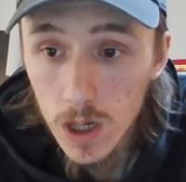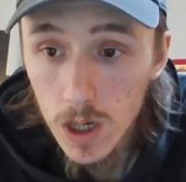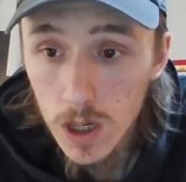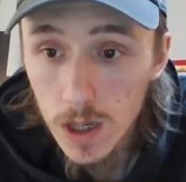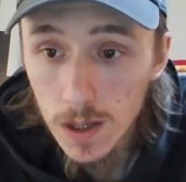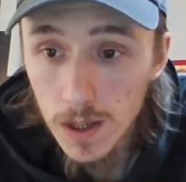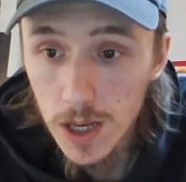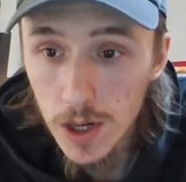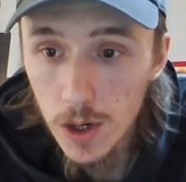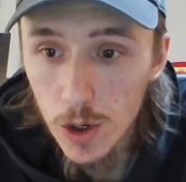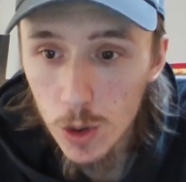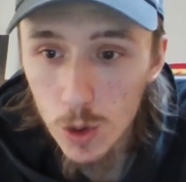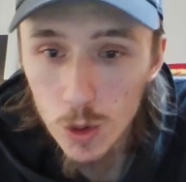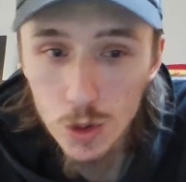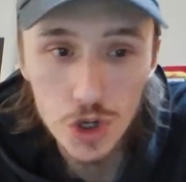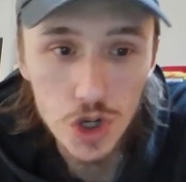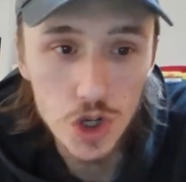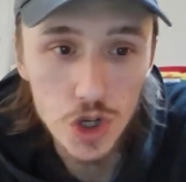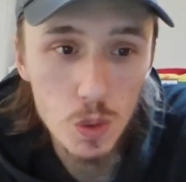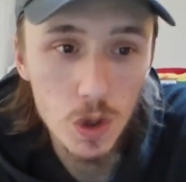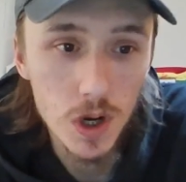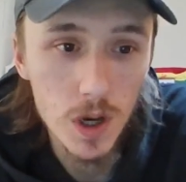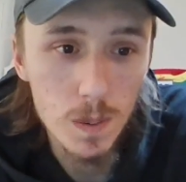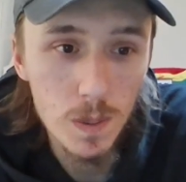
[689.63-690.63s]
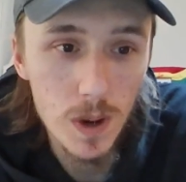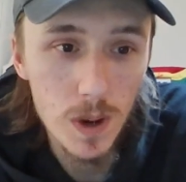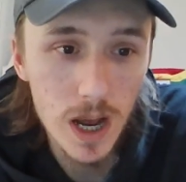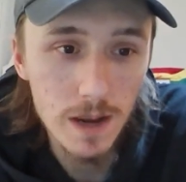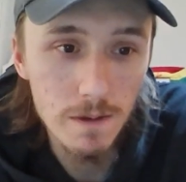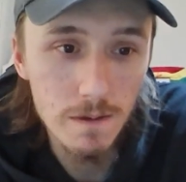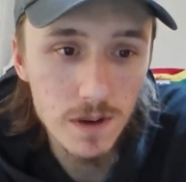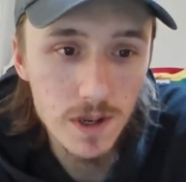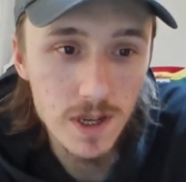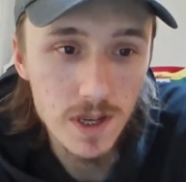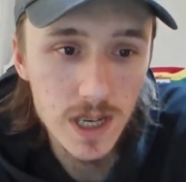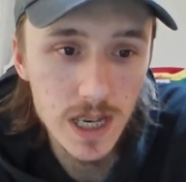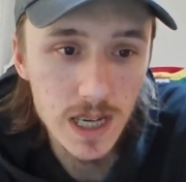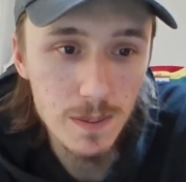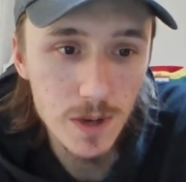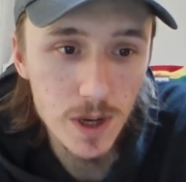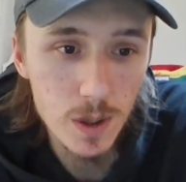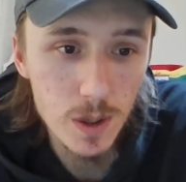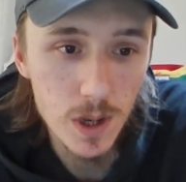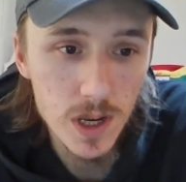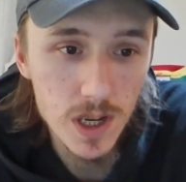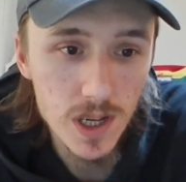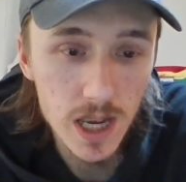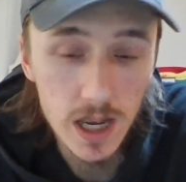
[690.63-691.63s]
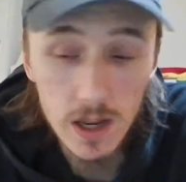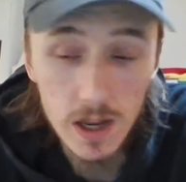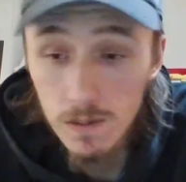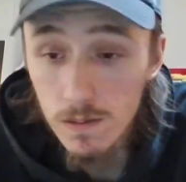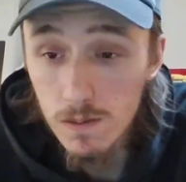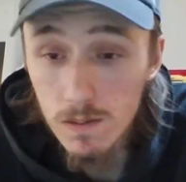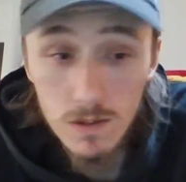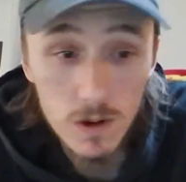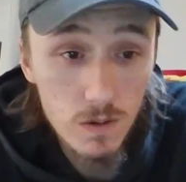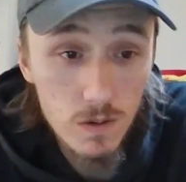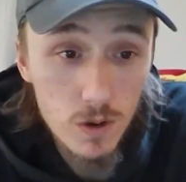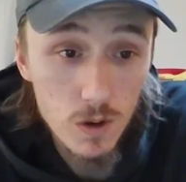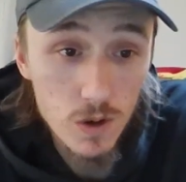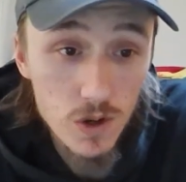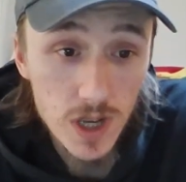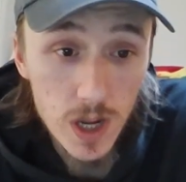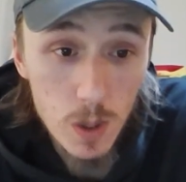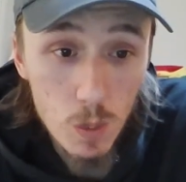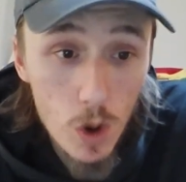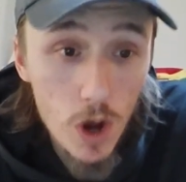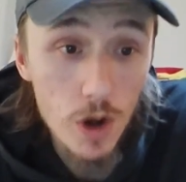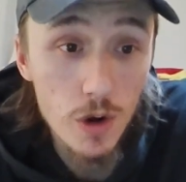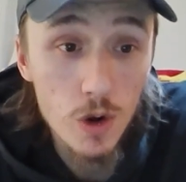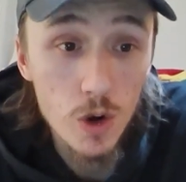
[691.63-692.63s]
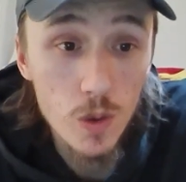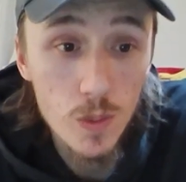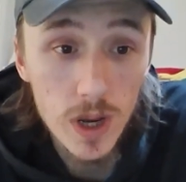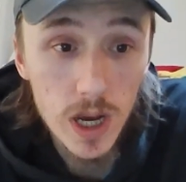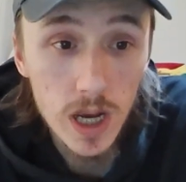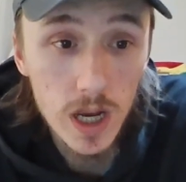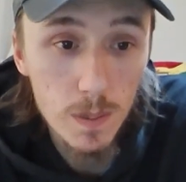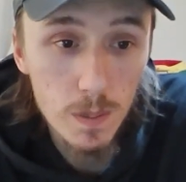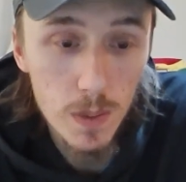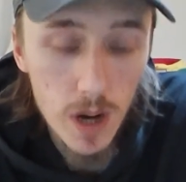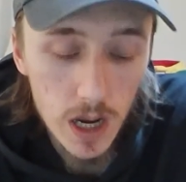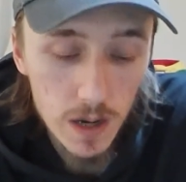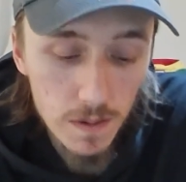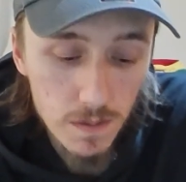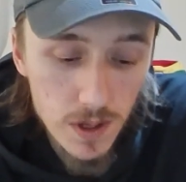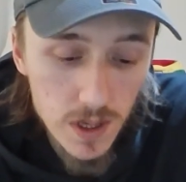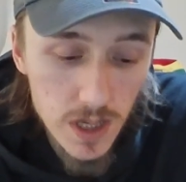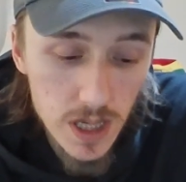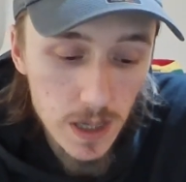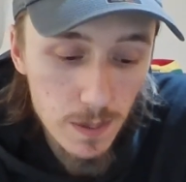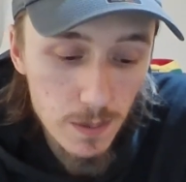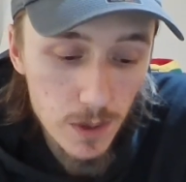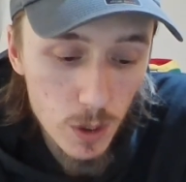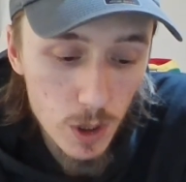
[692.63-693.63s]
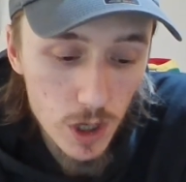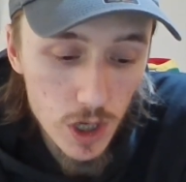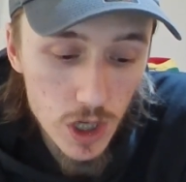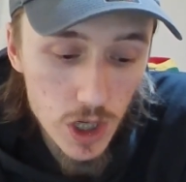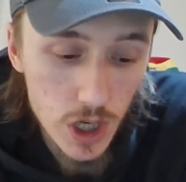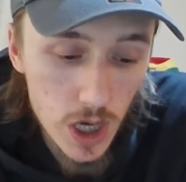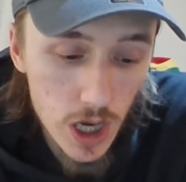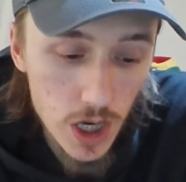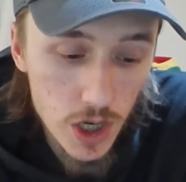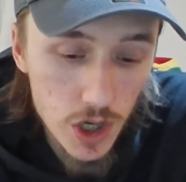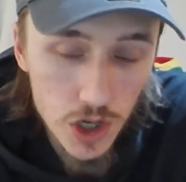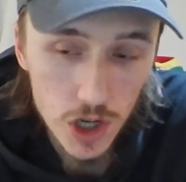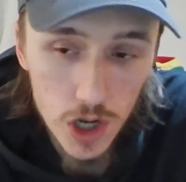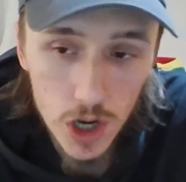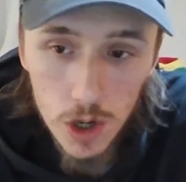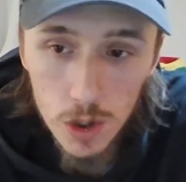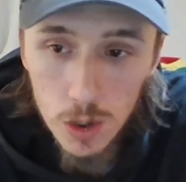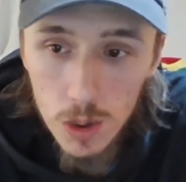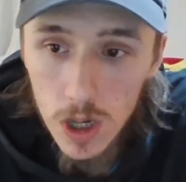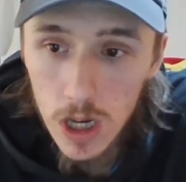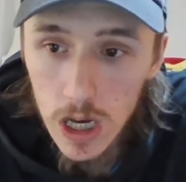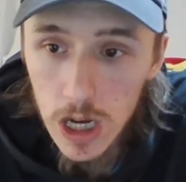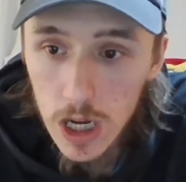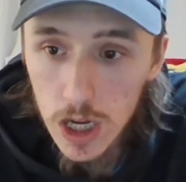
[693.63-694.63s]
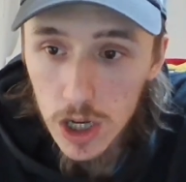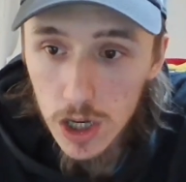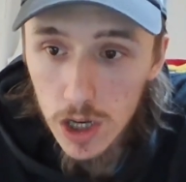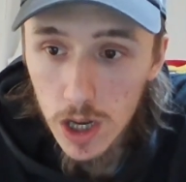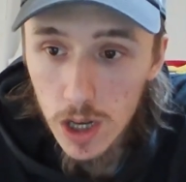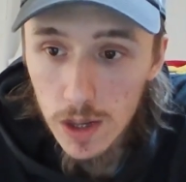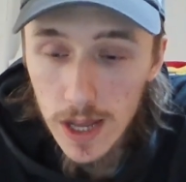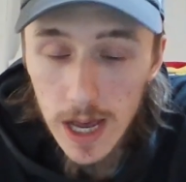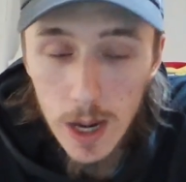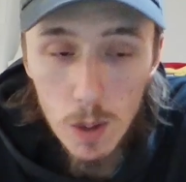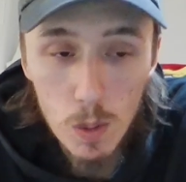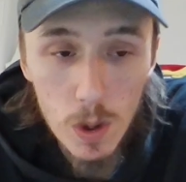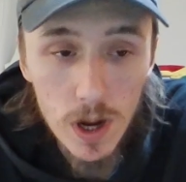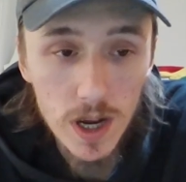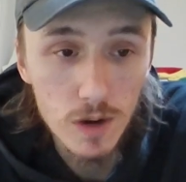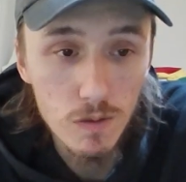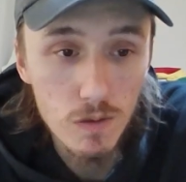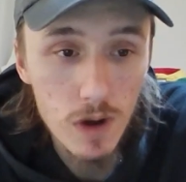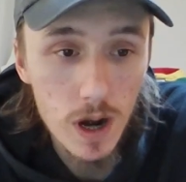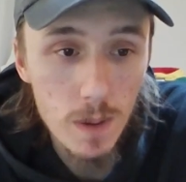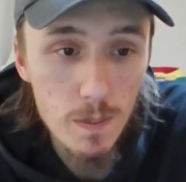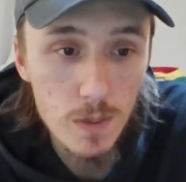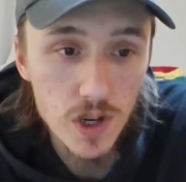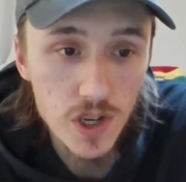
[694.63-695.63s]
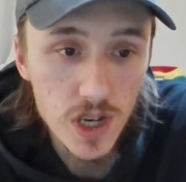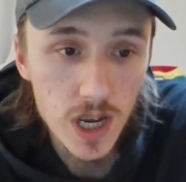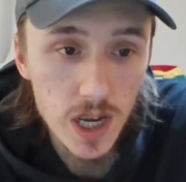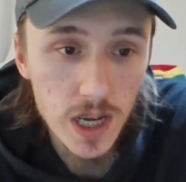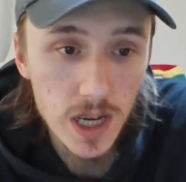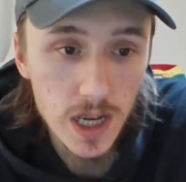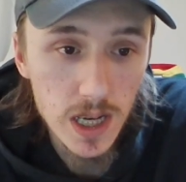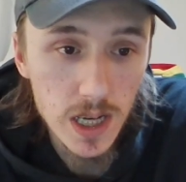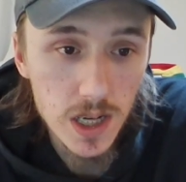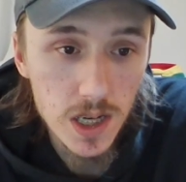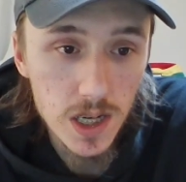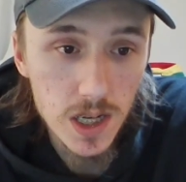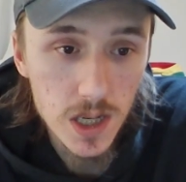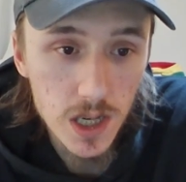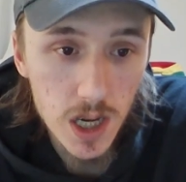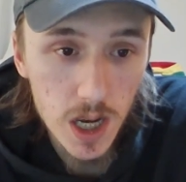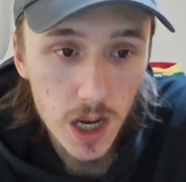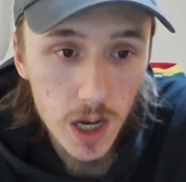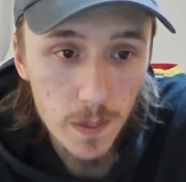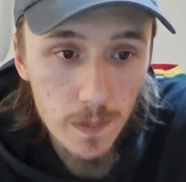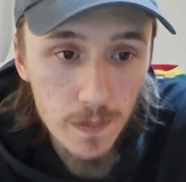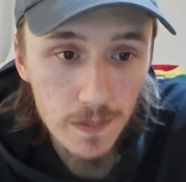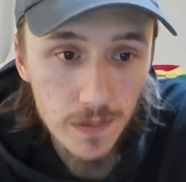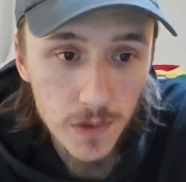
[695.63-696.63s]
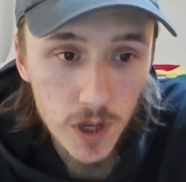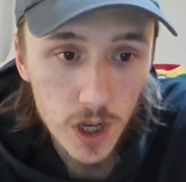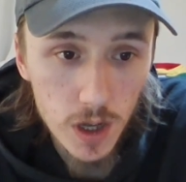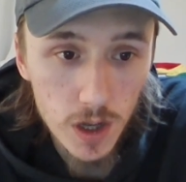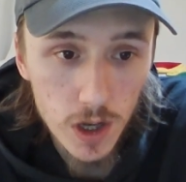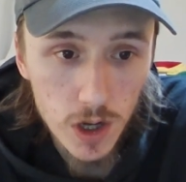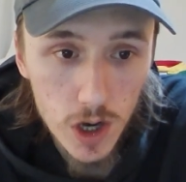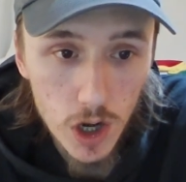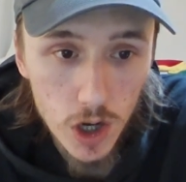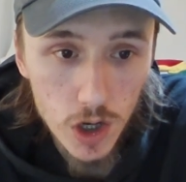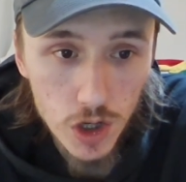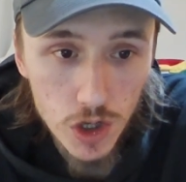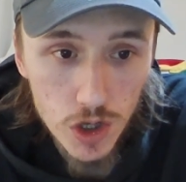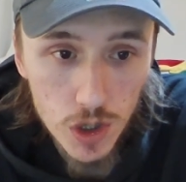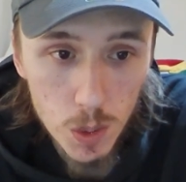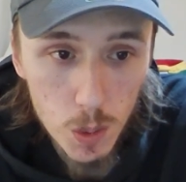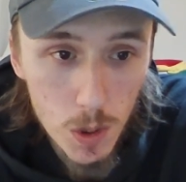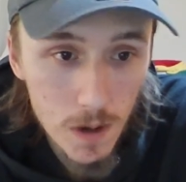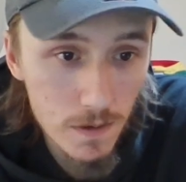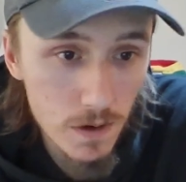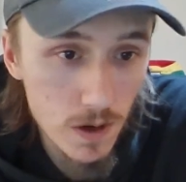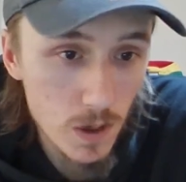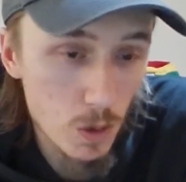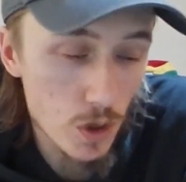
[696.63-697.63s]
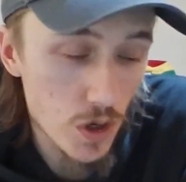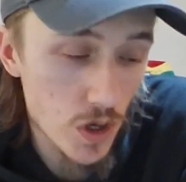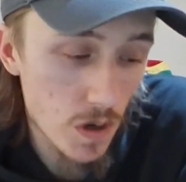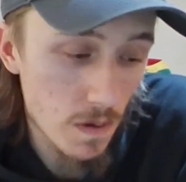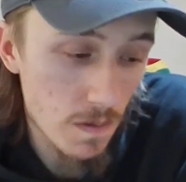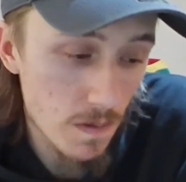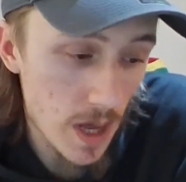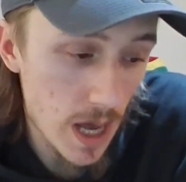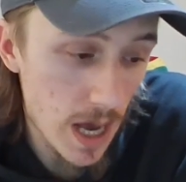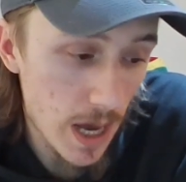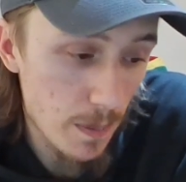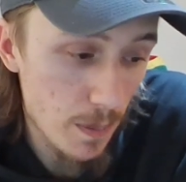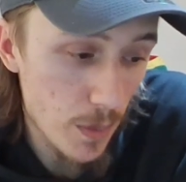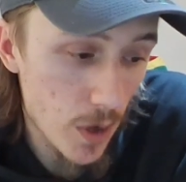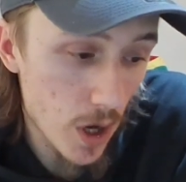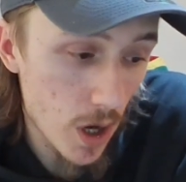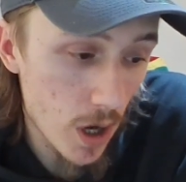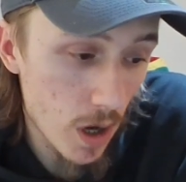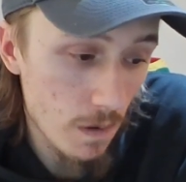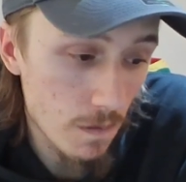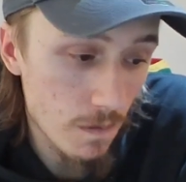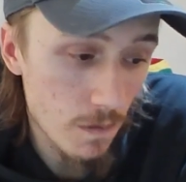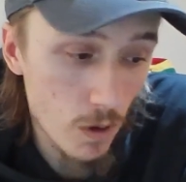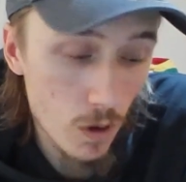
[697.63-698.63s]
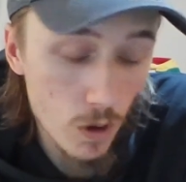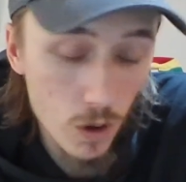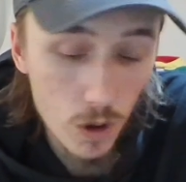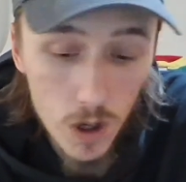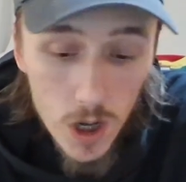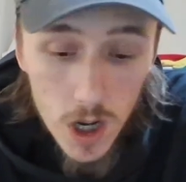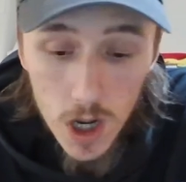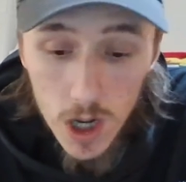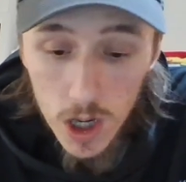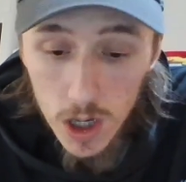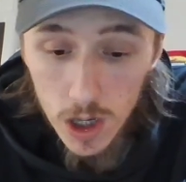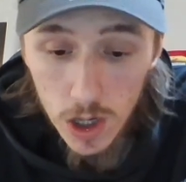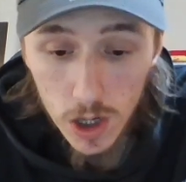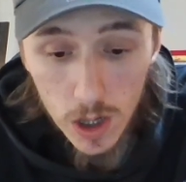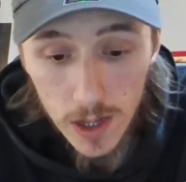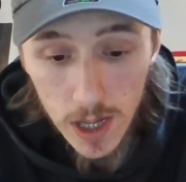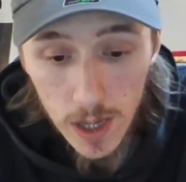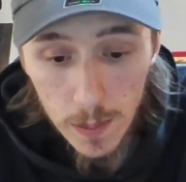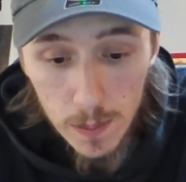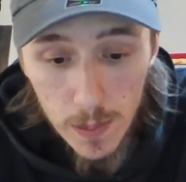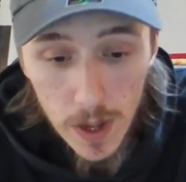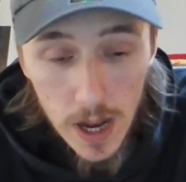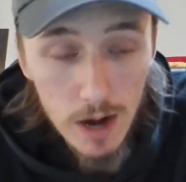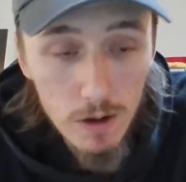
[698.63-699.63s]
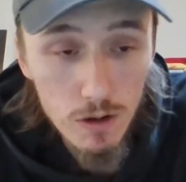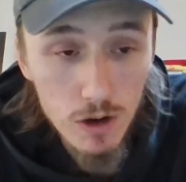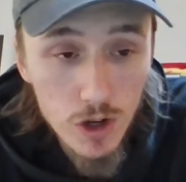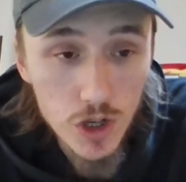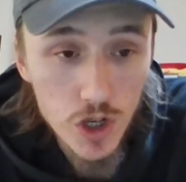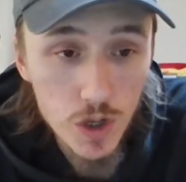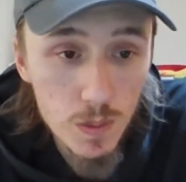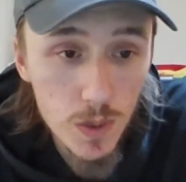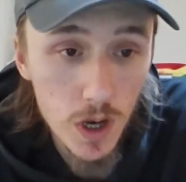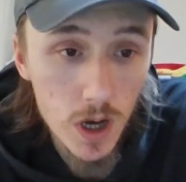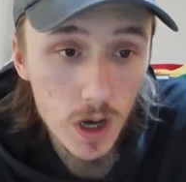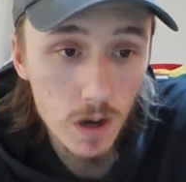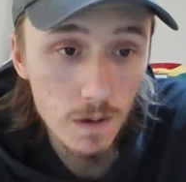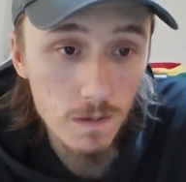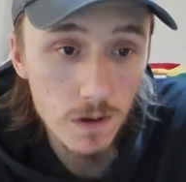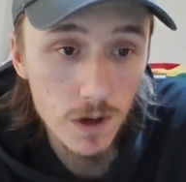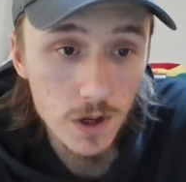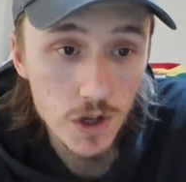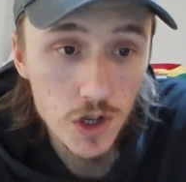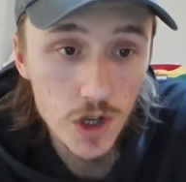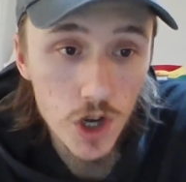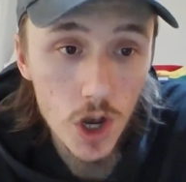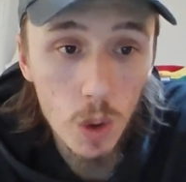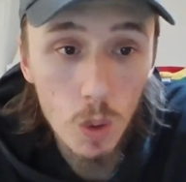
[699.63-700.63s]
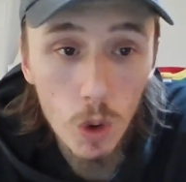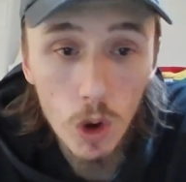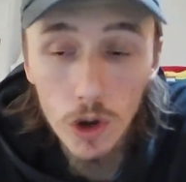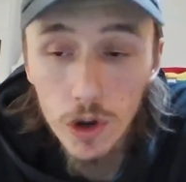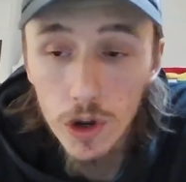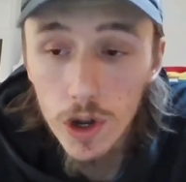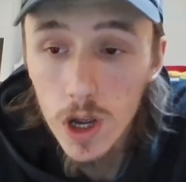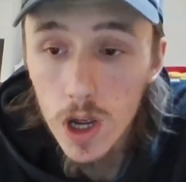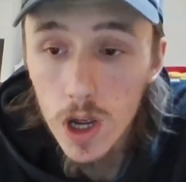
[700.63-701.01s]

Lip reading: didn't all just want to play for Team USA. Of course, they won't all be able to play for Team USA. So, they went and represented, the country, whether it was of their birth or, their parents' birth and so on,